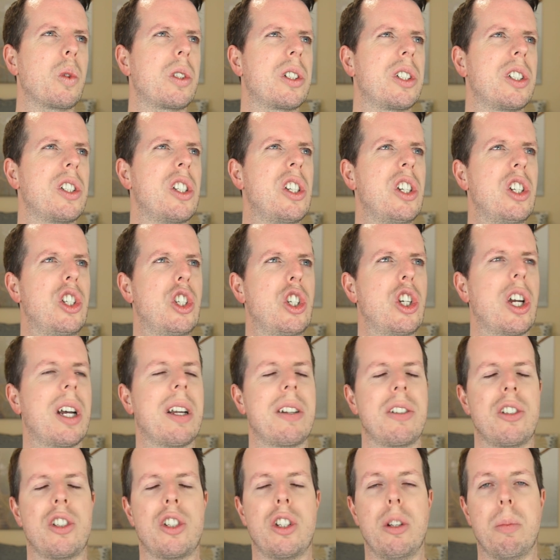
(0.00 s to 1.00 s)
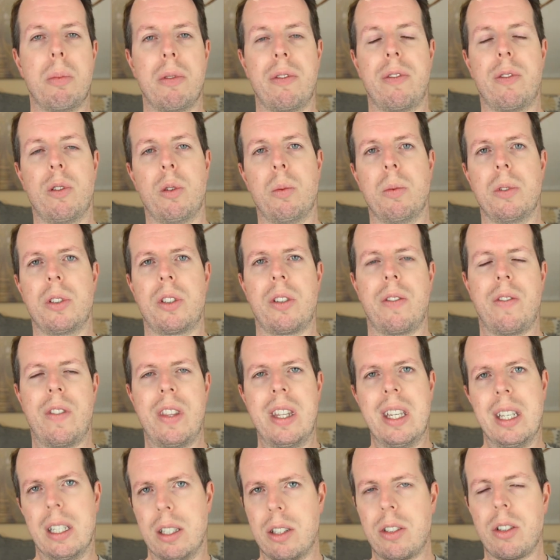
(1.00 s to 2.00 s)
to judge the performance of
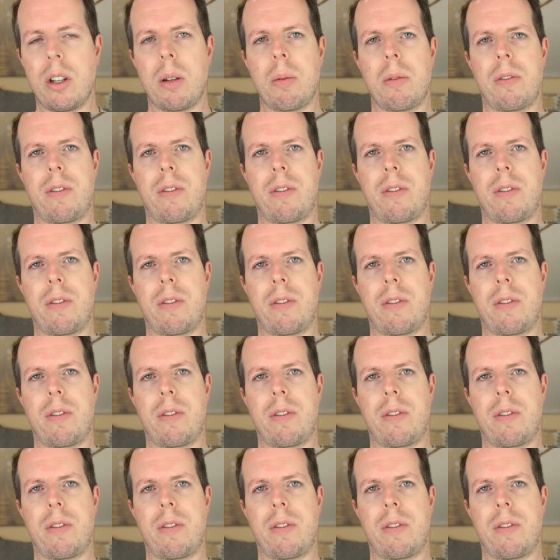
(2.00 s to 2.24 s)
this type